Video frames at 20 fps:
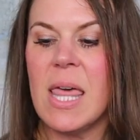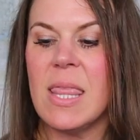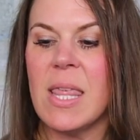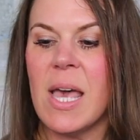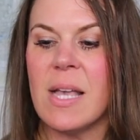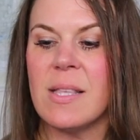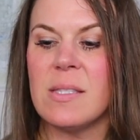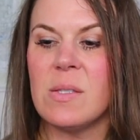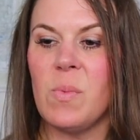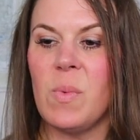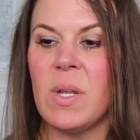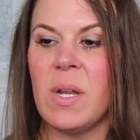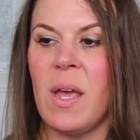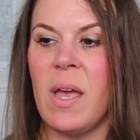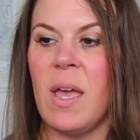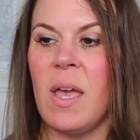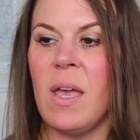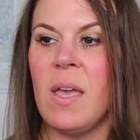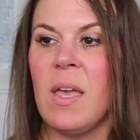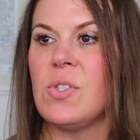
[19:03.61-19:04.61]
And that's when
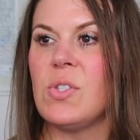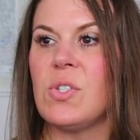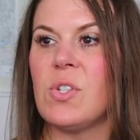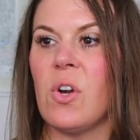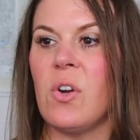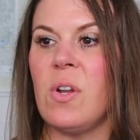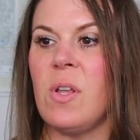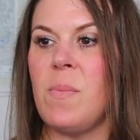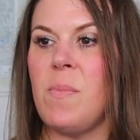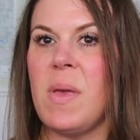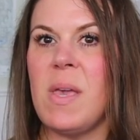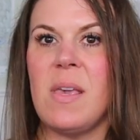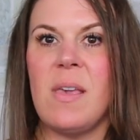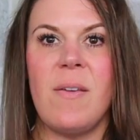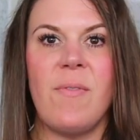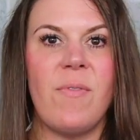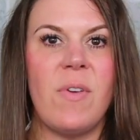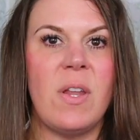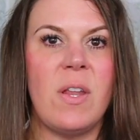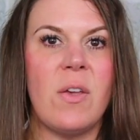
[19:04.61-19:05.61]
I started
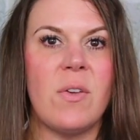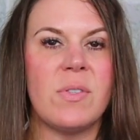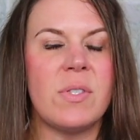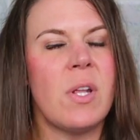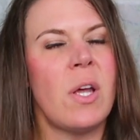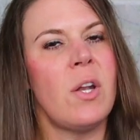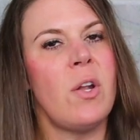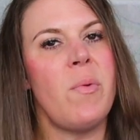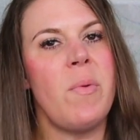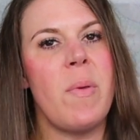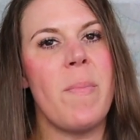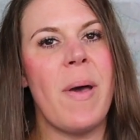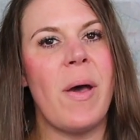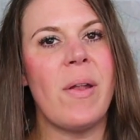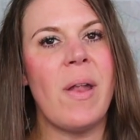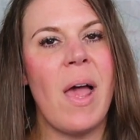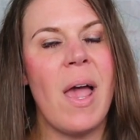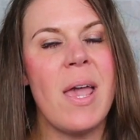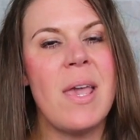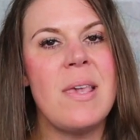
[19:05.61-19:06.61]
making videos not only
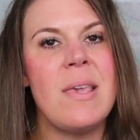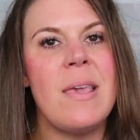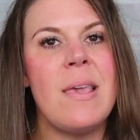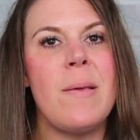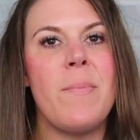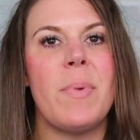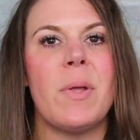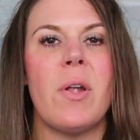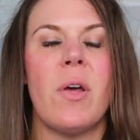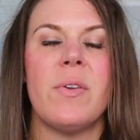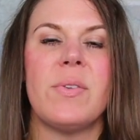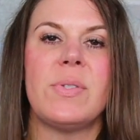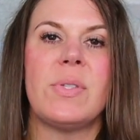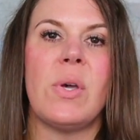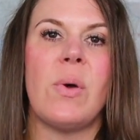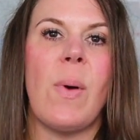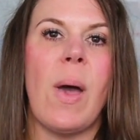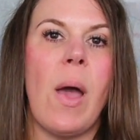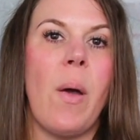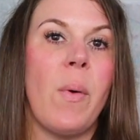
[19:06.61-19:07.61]
about hiking, but
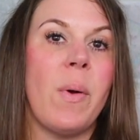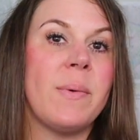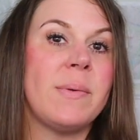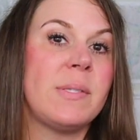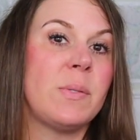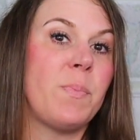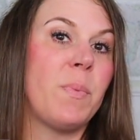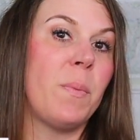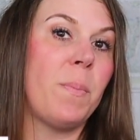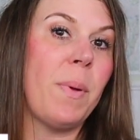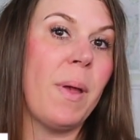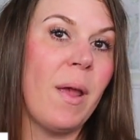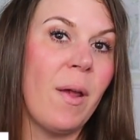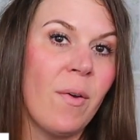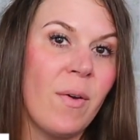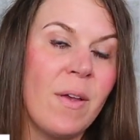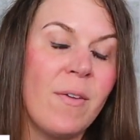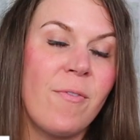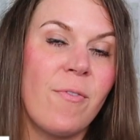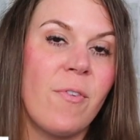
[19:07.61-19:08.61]
also how I was
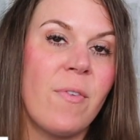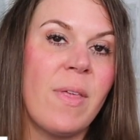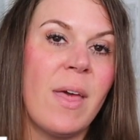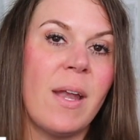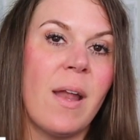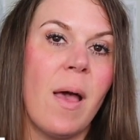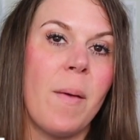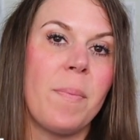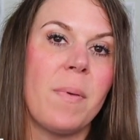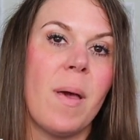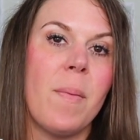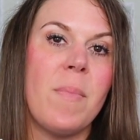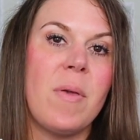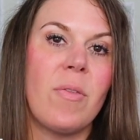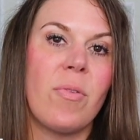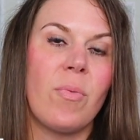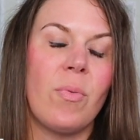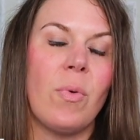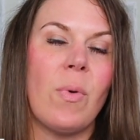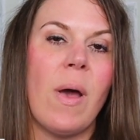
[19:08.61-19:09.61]
preparing for that upcoming
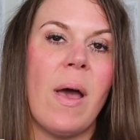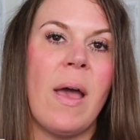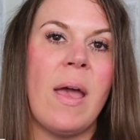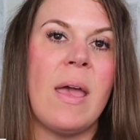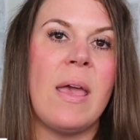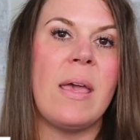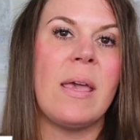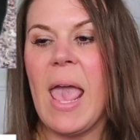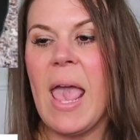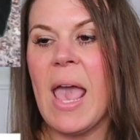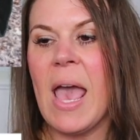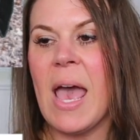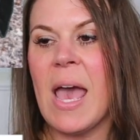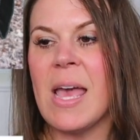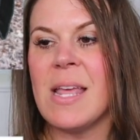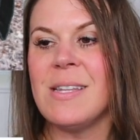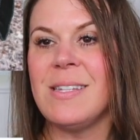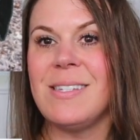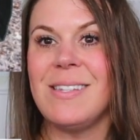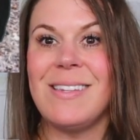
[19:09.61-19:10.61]
through hike.
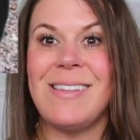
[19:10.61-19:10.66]
And